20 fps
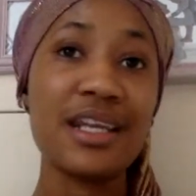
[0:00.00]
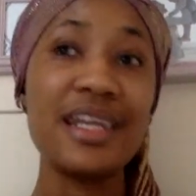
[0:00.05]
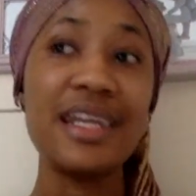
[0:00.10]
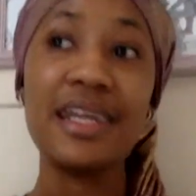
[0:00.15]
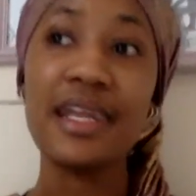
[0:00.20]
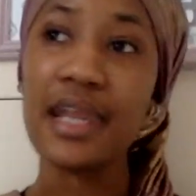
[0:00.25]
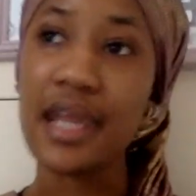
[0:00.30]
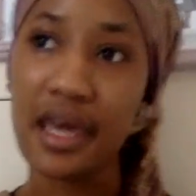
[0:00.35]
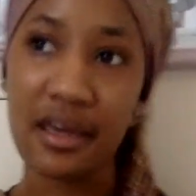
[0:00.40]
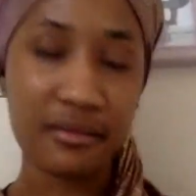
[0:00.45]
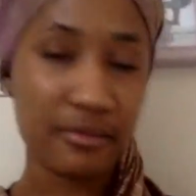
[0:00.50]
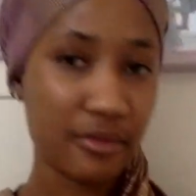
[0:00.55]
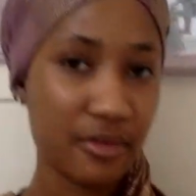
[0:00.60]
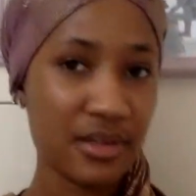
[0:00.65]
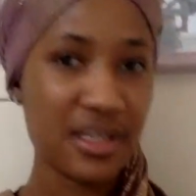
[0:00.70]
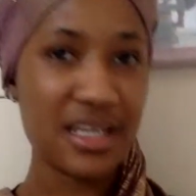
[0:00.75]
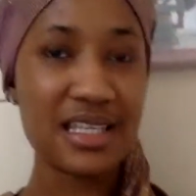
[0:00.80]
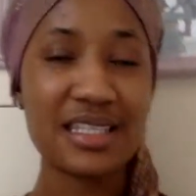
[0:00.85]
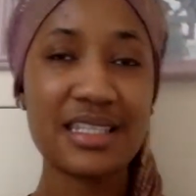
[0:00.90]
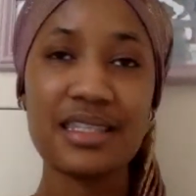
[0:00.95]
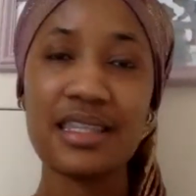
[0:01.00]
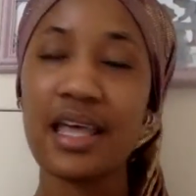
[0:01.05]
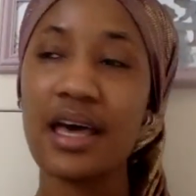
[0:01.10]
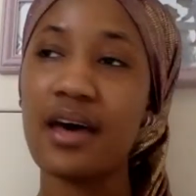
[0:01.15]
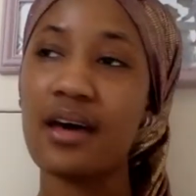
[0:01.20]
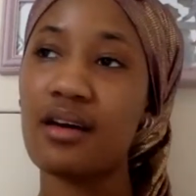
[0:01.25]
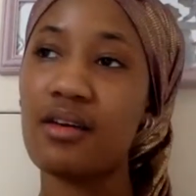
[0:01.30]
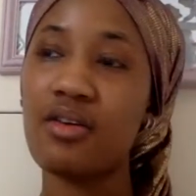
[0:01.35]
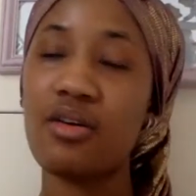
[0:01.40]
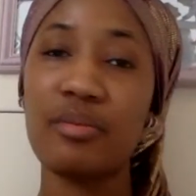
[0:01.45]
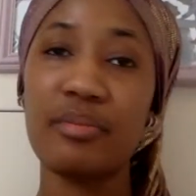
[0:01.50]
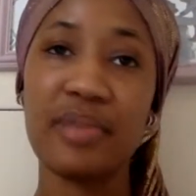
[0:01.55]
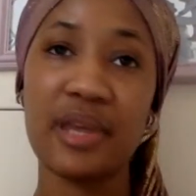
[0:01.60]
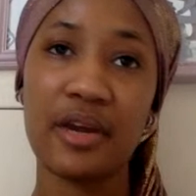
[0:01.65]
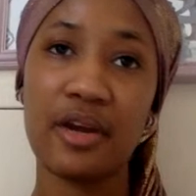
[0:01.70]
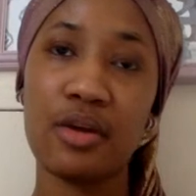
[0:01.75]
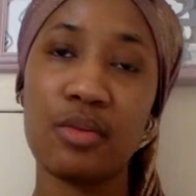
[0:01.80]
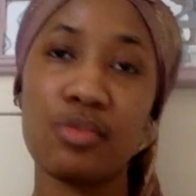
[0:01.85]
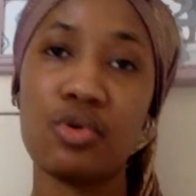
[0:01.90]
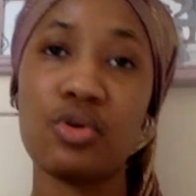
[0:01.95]
Never. It's not
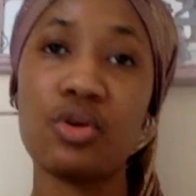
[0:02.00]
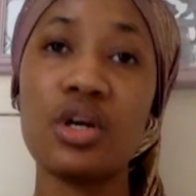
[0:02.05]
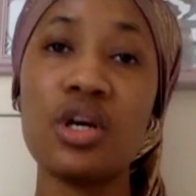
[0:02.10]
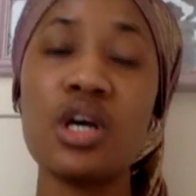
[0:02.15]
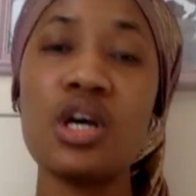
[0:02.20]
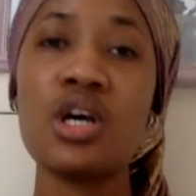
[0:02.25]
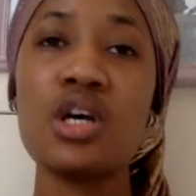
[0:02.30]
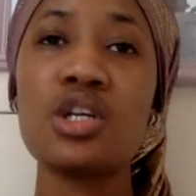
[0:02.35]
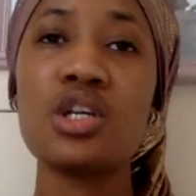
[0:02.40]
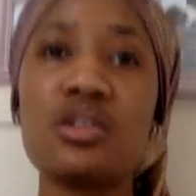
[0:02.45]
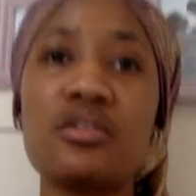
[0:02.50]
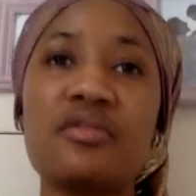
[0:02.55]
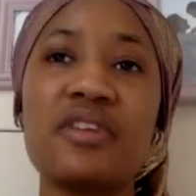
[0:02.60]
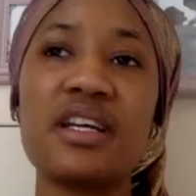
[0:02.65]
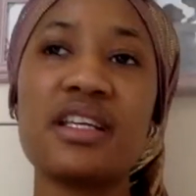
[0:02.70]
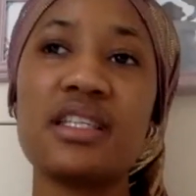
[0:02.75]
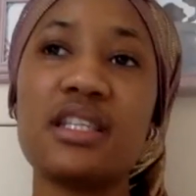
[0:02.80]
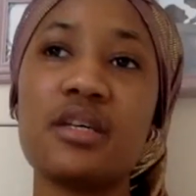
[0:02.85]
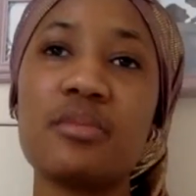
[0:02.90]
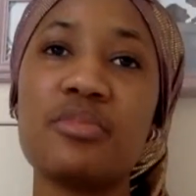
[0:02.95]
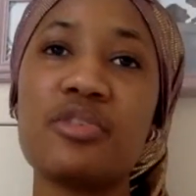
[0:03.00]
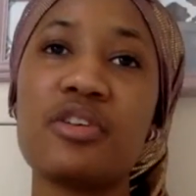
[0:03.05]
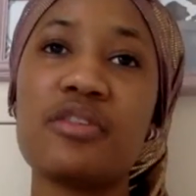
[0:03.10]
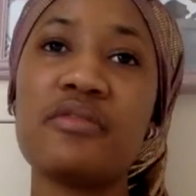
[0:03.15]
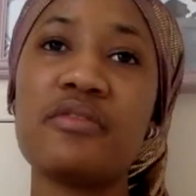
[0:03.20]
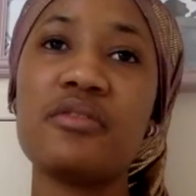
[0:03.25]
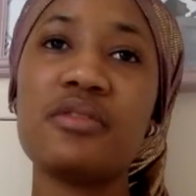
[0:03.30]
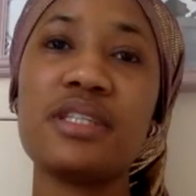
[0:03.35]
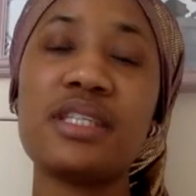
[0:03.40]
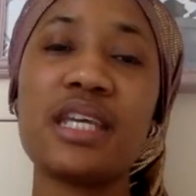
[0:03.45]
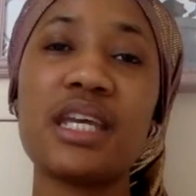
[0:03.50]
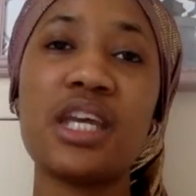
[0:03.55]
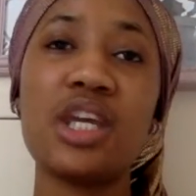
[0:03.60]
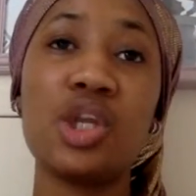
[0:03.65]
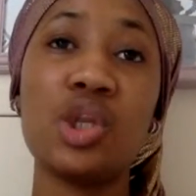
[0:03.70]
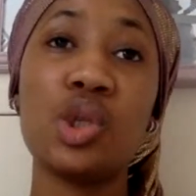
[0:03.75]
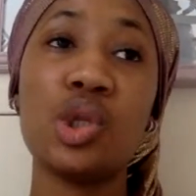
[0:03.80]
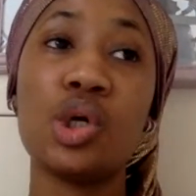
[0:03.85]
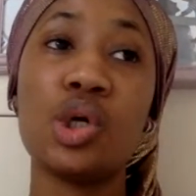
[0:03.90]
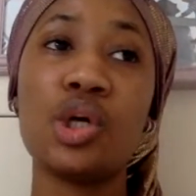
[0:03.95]
comparable. So for example, if you are
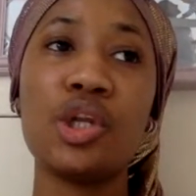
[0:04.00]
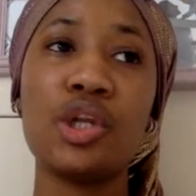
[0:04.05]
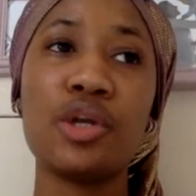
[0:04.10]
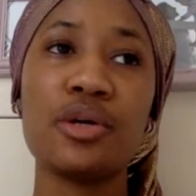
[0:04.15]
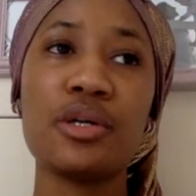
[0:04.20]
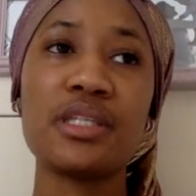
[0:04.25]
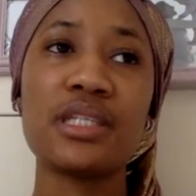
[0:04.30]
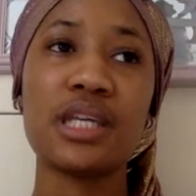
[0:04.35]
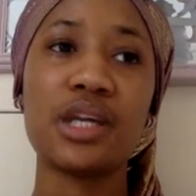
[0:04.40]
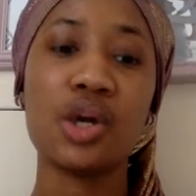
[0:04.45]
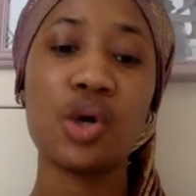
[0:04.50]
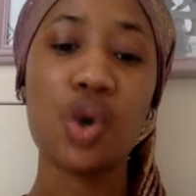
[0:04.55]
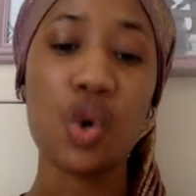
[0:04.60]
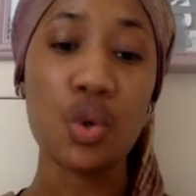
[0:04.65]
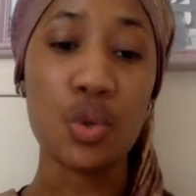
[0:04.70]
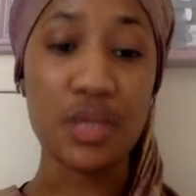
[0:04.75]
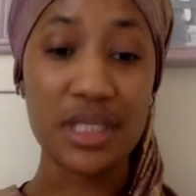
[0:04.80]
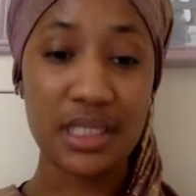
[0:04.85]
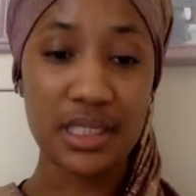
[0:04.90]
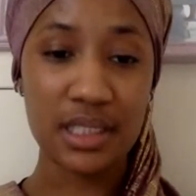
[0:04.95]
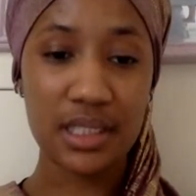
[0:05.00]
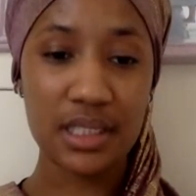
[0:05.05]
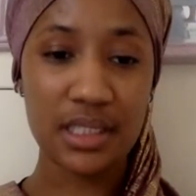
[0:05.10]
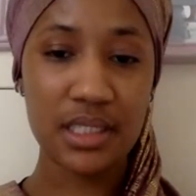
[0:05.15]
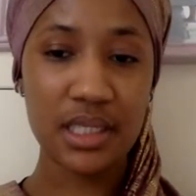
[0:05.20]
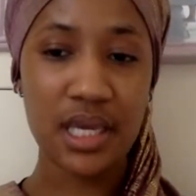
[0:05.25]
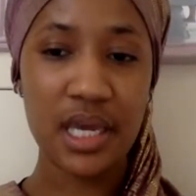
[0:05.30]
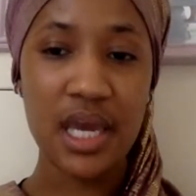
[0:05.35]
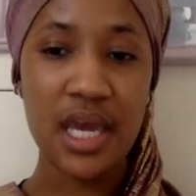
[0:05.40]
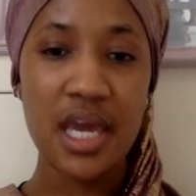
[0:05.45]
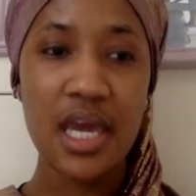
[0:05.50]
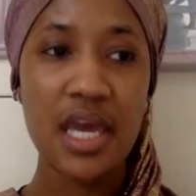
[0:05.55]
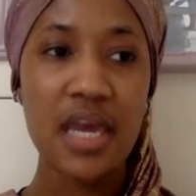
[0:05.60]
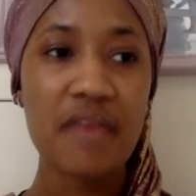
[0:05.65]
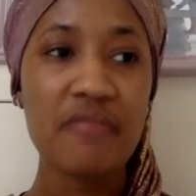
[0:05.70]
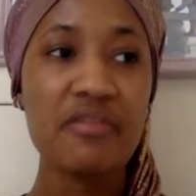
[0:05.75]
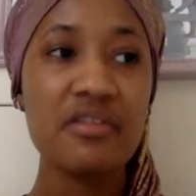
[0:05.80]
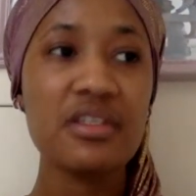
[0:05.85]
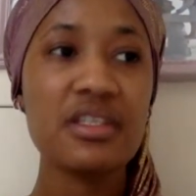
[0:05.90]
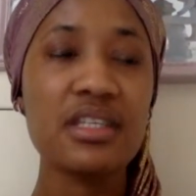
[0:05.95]
taking non-nursing courses,
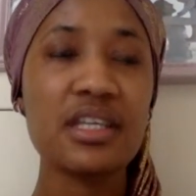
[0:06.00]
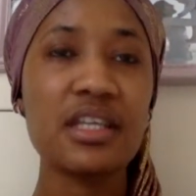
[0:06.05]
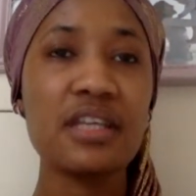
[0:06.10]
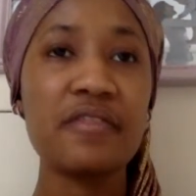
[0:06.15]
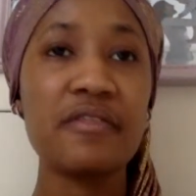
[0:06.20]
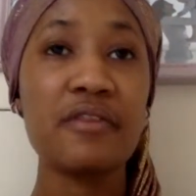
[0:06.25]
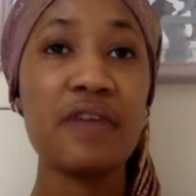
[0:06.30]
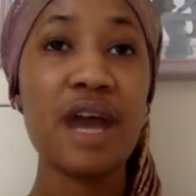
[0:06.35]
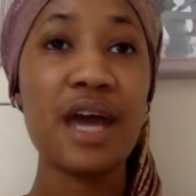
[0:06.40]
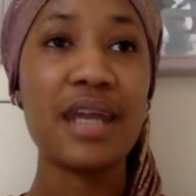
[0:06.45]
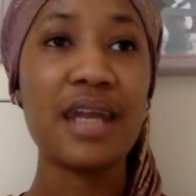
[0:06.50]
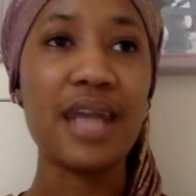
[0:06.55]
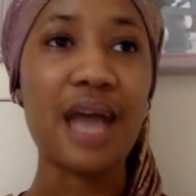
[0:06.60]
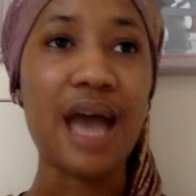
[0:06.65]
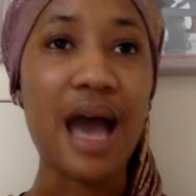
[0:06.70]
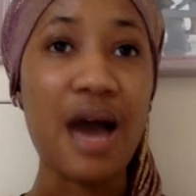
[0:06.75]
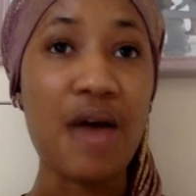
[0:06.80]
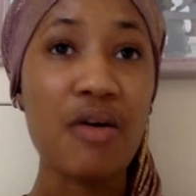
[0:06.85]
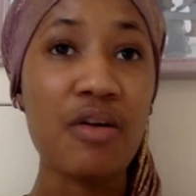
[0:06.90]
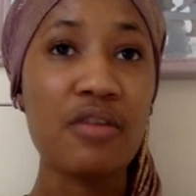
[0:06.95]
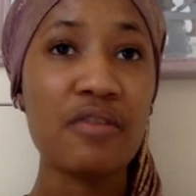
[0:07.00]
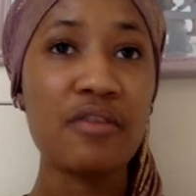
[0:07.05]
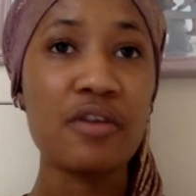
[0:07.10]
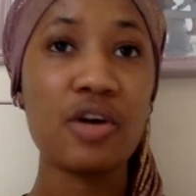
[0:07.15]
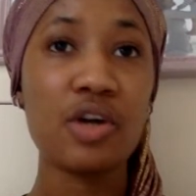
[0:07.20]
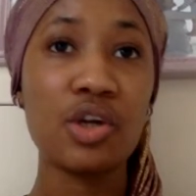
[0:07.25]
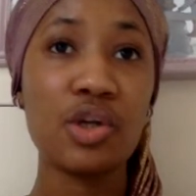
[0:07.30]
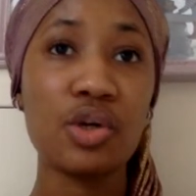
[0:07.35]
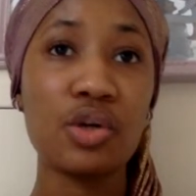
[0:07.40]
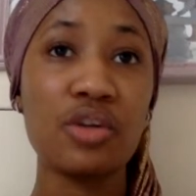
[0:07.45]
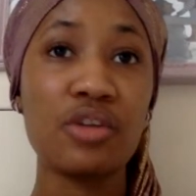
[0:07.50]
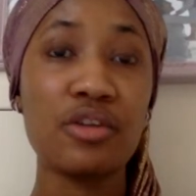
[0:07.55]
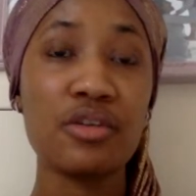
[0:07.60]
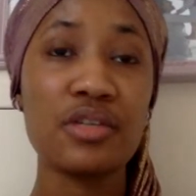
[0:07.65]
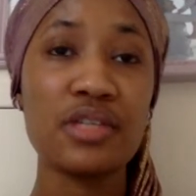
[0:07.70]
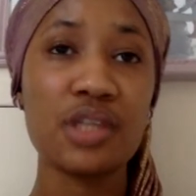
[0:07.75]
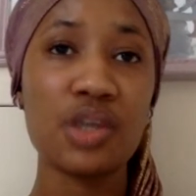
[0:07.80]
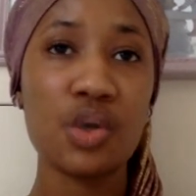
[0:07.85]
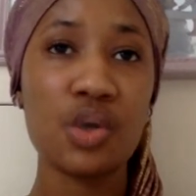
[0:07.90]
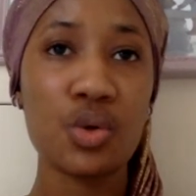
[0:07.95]
if you study for an hour for a
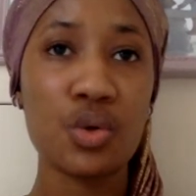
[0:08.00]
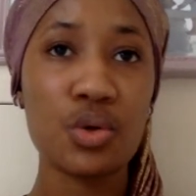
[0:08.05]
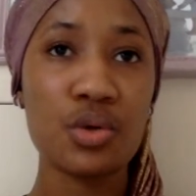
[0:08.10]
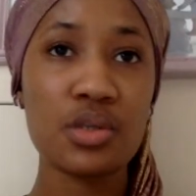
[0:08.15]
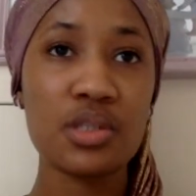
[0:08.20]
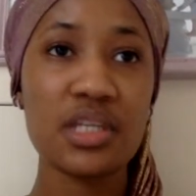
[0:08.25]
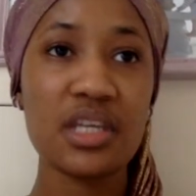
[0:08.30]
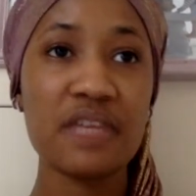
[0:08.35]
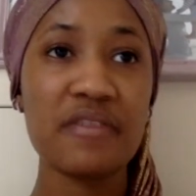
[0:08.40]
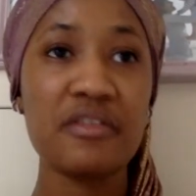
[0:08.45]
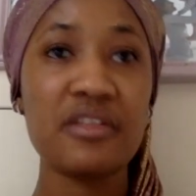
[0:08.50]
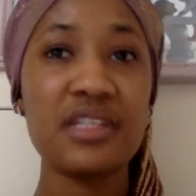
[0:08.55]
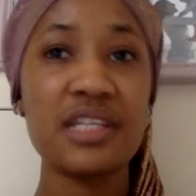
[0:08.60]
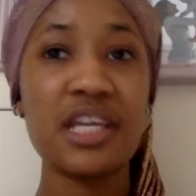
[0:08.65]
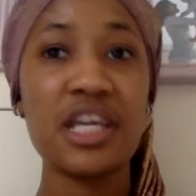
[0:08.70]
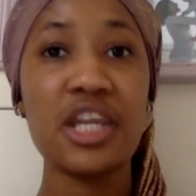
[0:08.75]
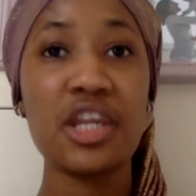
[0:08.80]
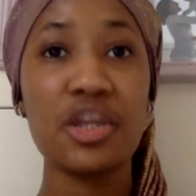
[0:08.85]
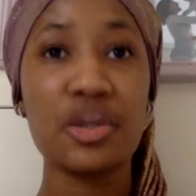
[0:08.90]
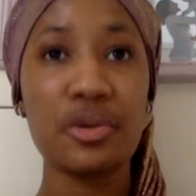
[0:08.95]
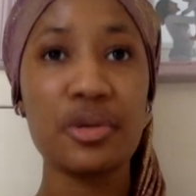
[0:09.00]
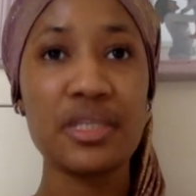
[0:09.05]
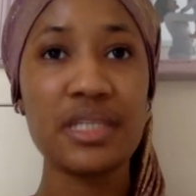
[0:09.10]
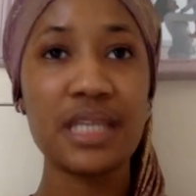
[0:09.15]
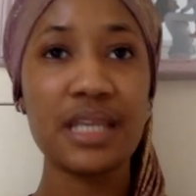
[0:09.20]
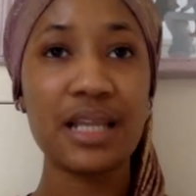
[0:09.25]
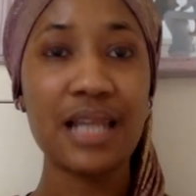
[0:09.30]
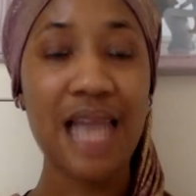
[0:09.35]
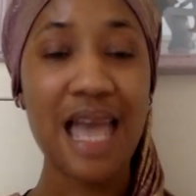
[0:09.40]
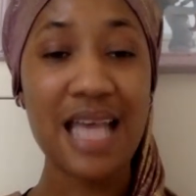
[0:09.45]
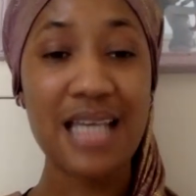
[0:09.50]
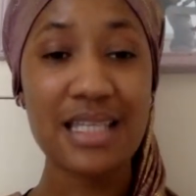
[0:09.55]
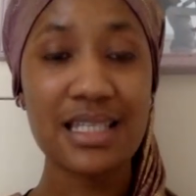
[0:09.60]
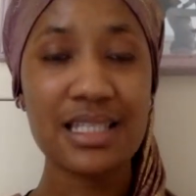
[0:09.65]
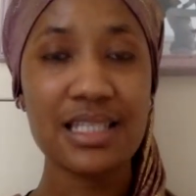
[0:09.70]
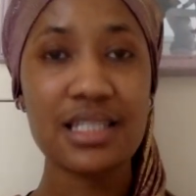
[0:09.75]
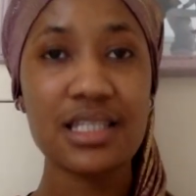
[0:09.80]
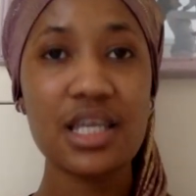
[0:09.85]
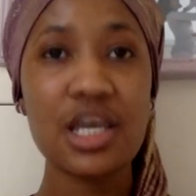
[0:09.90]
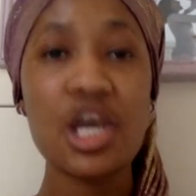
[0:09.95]
non-nursing course, if you're taking nursing
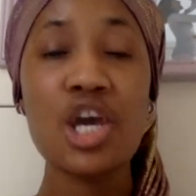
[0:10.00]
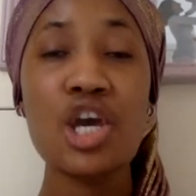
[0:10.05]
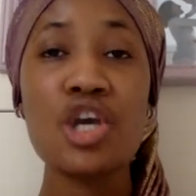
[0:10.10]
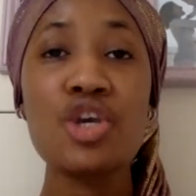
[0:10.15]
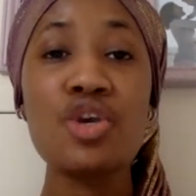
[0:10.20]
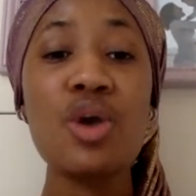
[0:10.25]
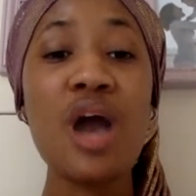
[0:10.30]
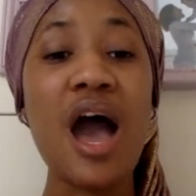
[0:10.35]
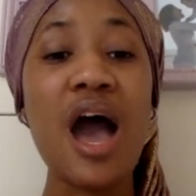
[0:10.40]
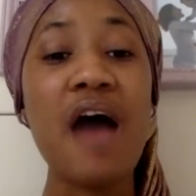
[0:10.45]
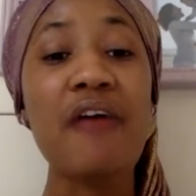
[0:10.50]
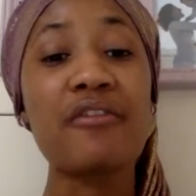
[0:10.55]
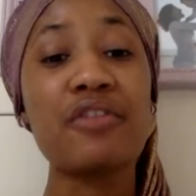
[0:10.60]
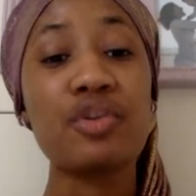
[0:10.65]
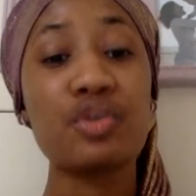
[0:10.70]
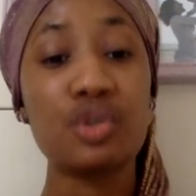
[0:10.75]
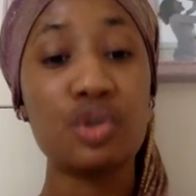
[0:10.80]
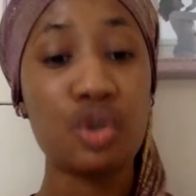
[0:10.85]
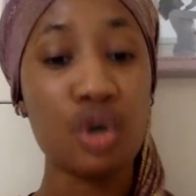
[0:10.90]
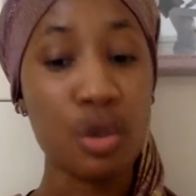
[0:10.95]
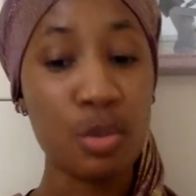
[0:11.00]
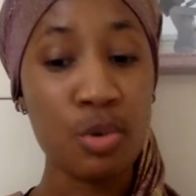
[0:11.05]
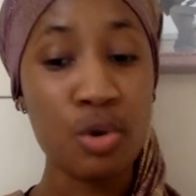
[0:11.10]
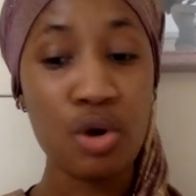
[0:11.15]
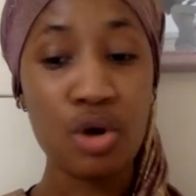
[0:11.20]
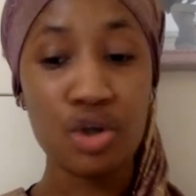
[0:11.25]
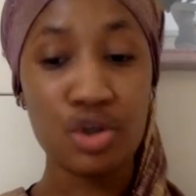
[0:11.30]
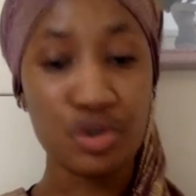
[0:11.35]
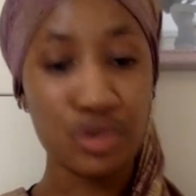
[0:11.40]
classes, you have to double or